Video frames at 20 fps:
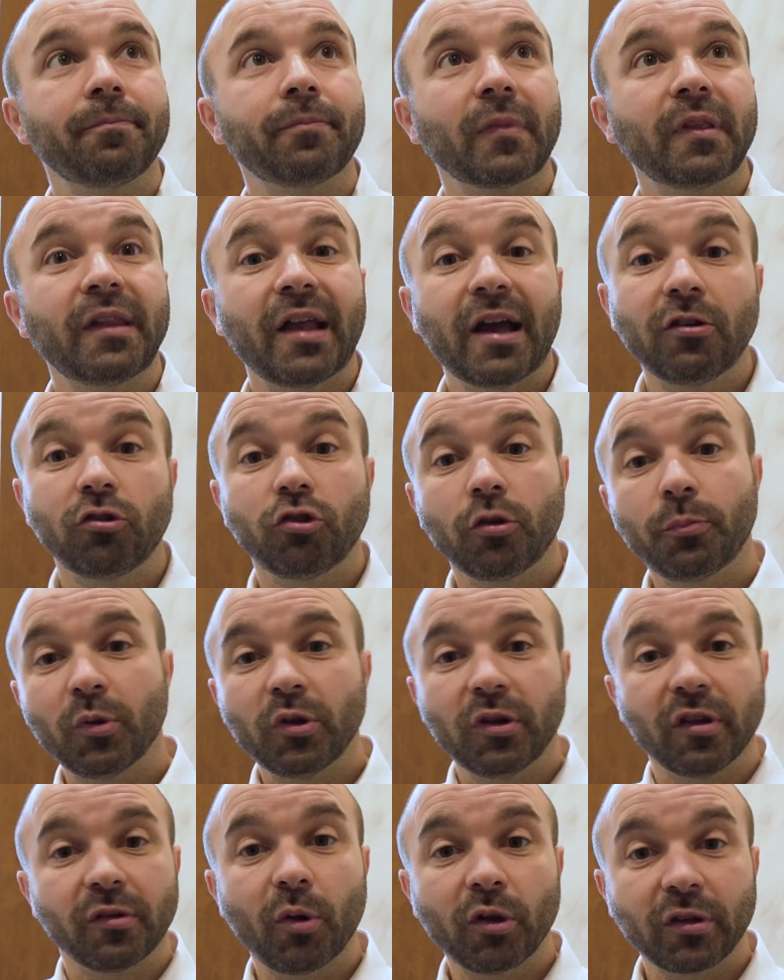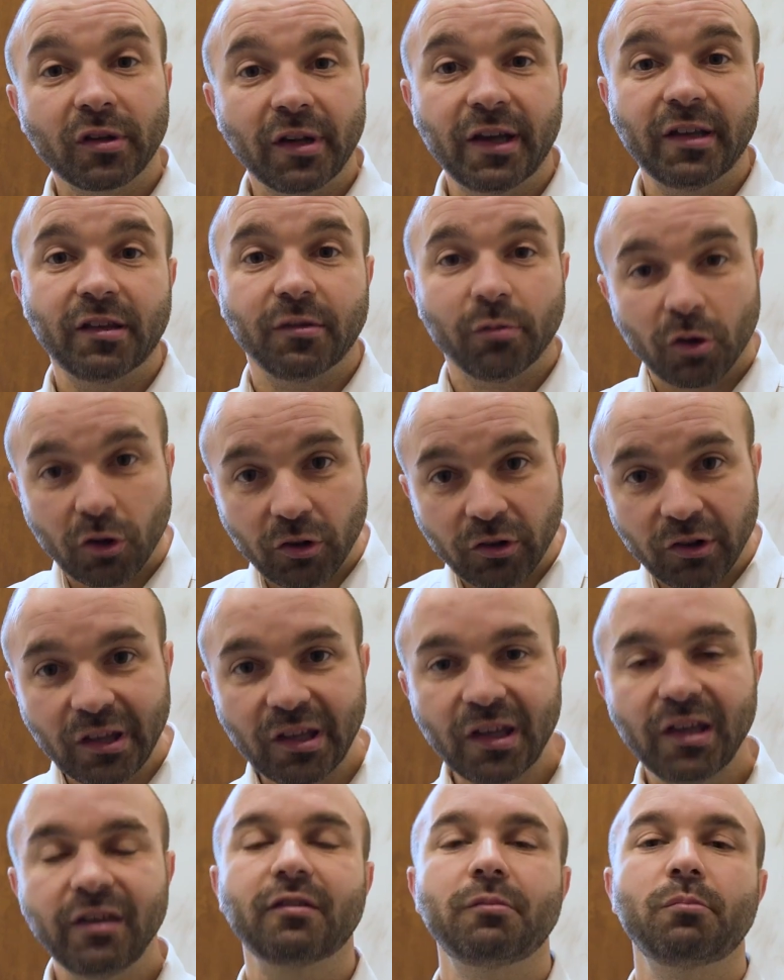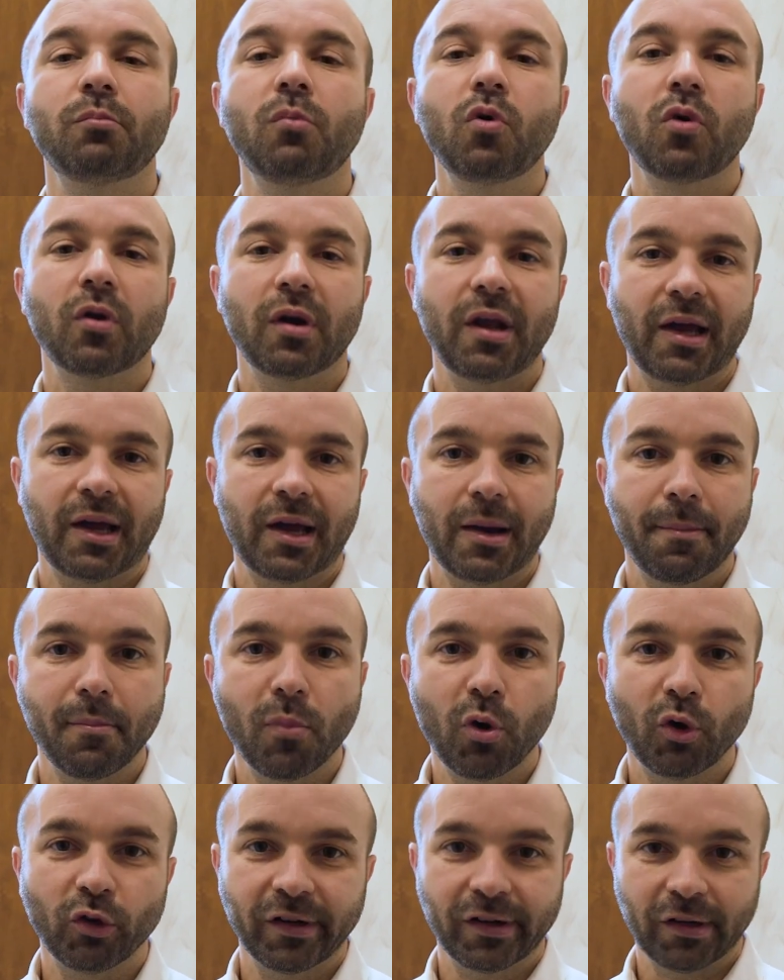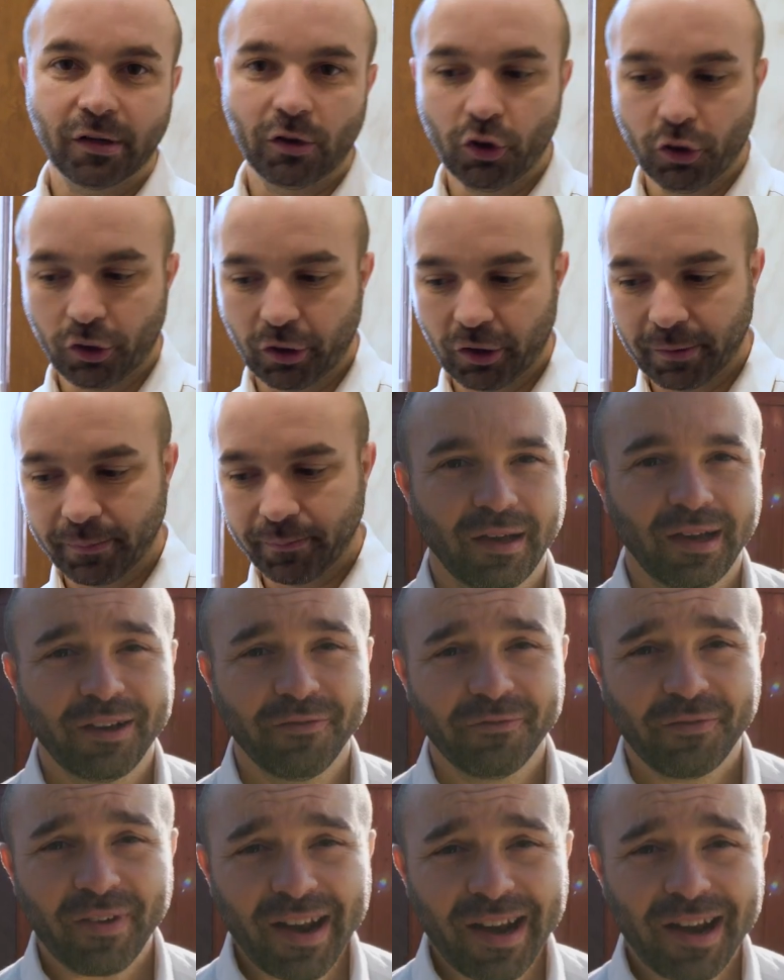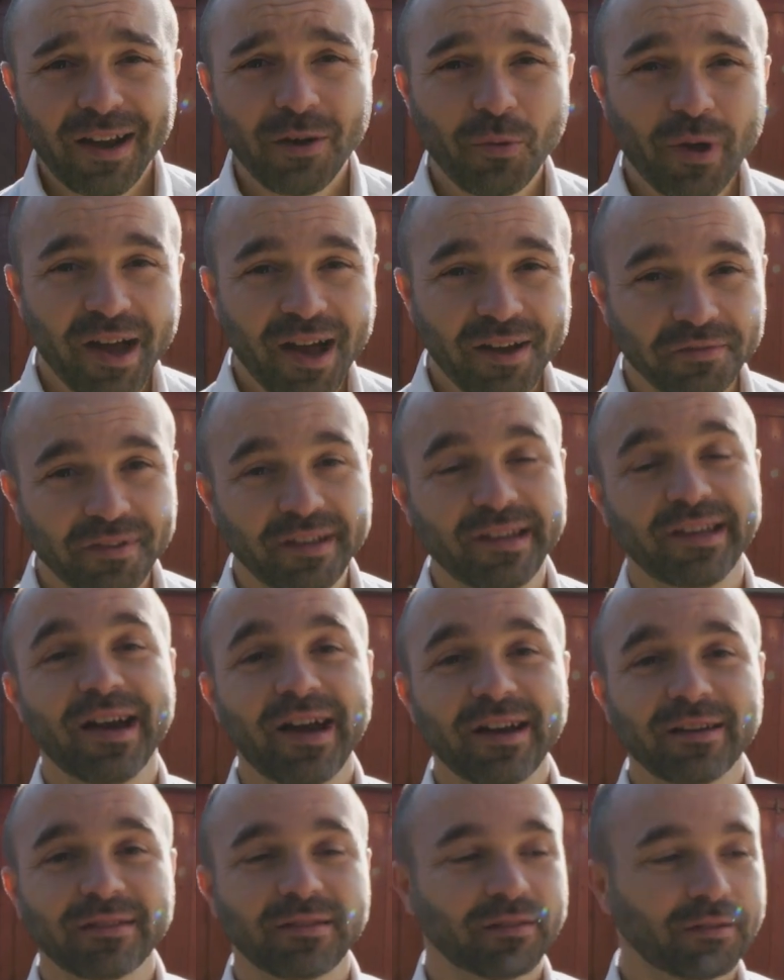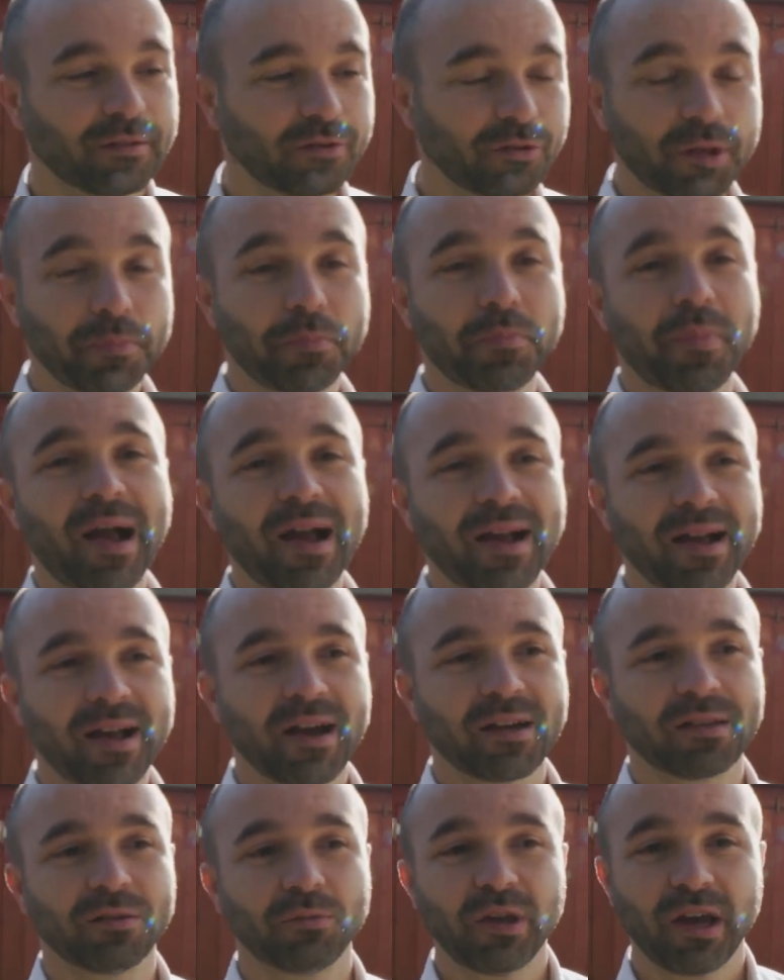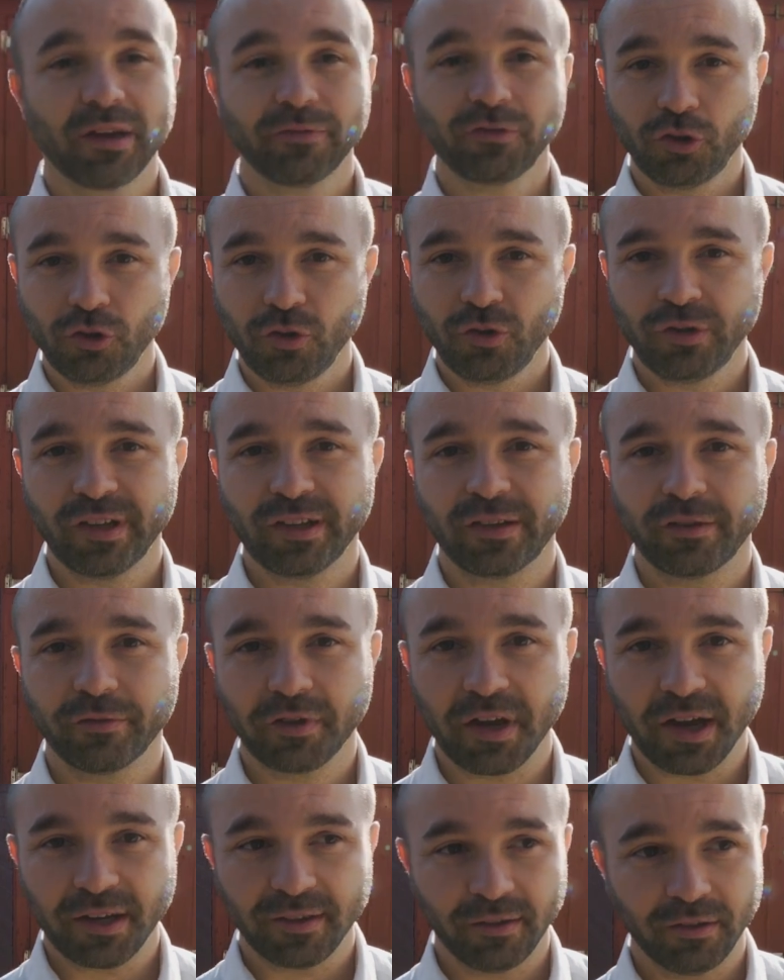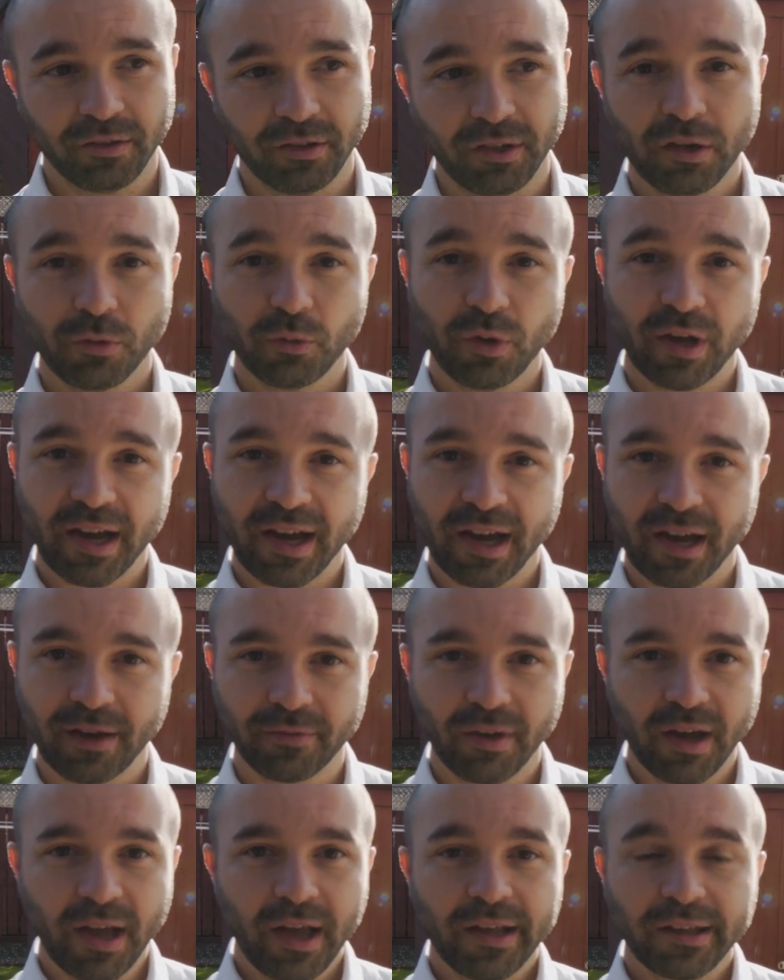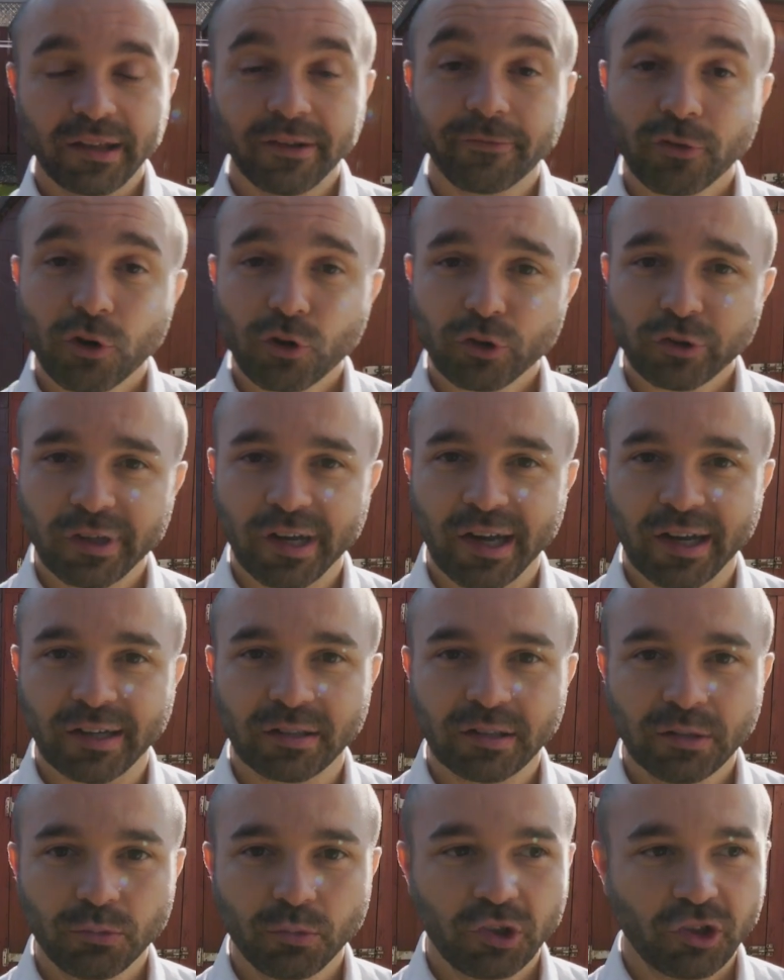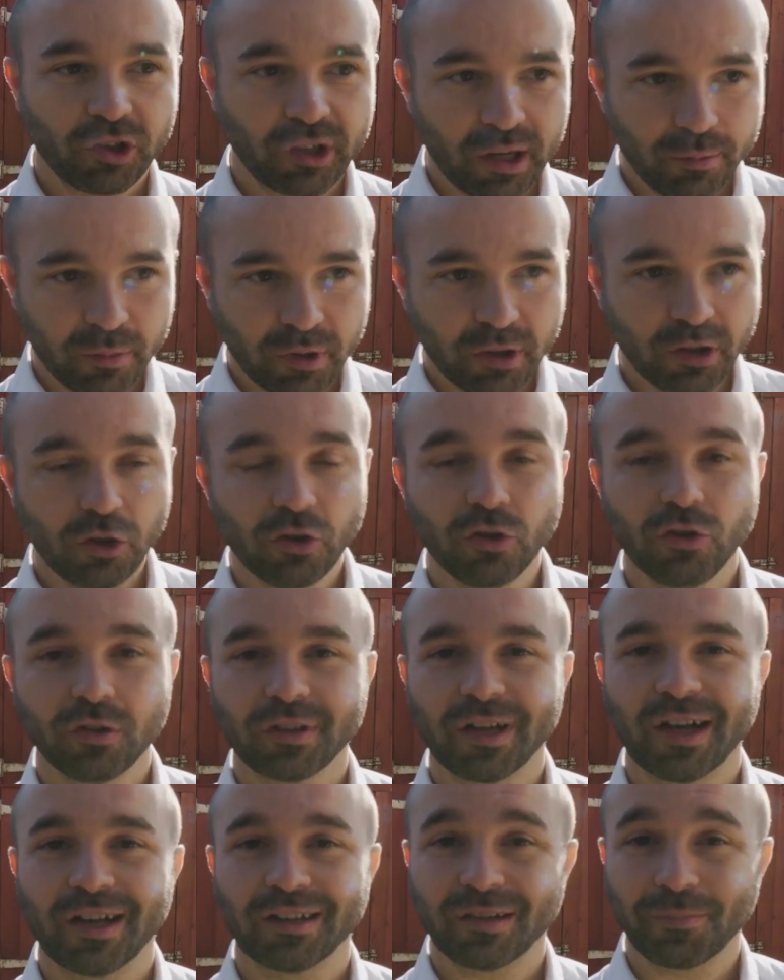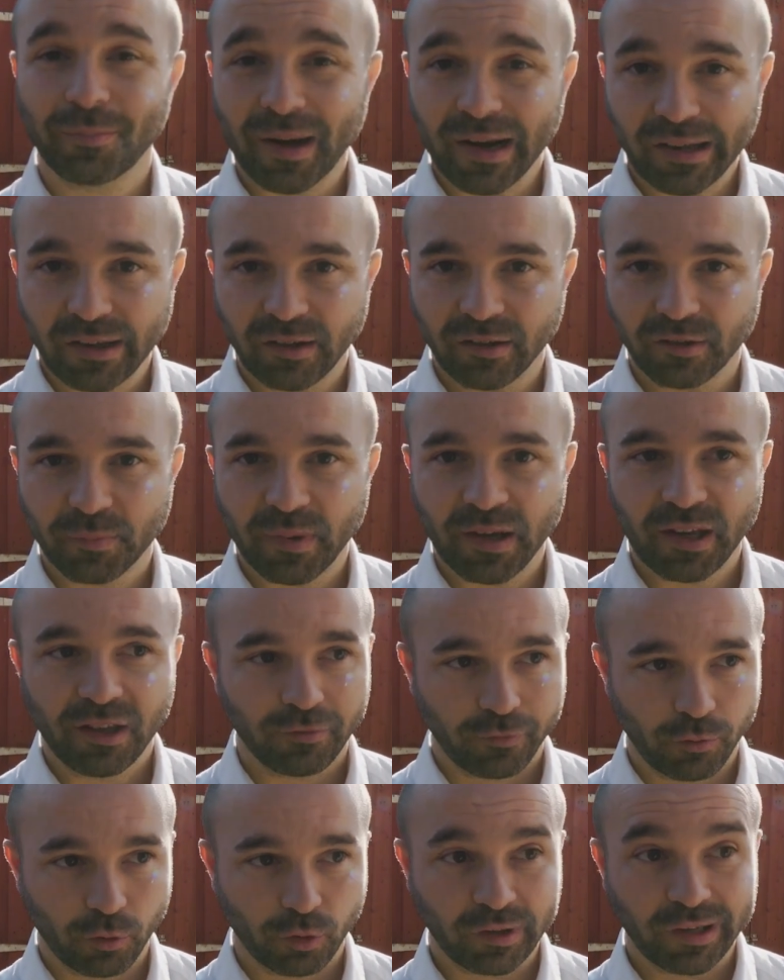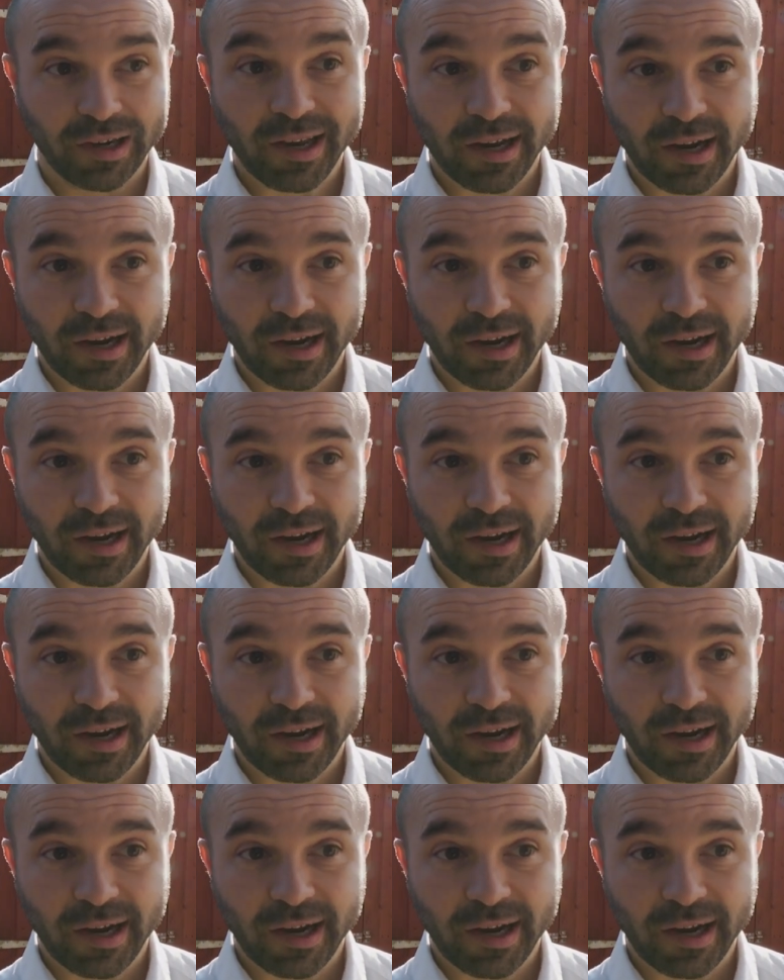nice to put the spotlights because it gives more like a modern look. And finally we have the garden, so the back garden. We have 2 sets of gardens here. We have the front garden, which can be used as a parking space for 3